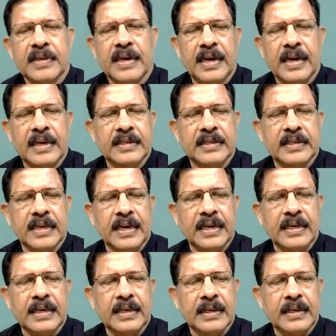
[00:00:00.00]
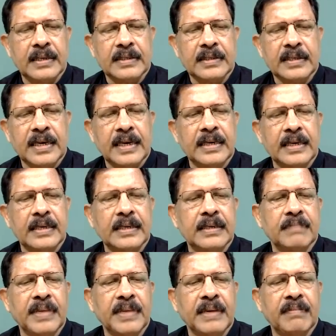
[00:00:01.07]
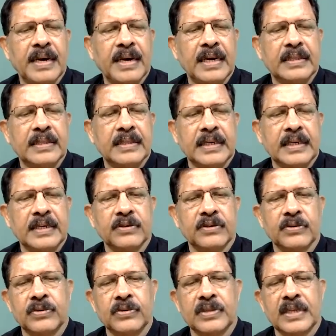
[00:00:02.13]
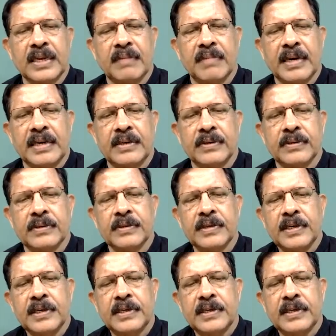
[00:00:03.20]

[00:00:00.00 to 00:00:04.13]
I sin pi by 3 is root 3 by 2.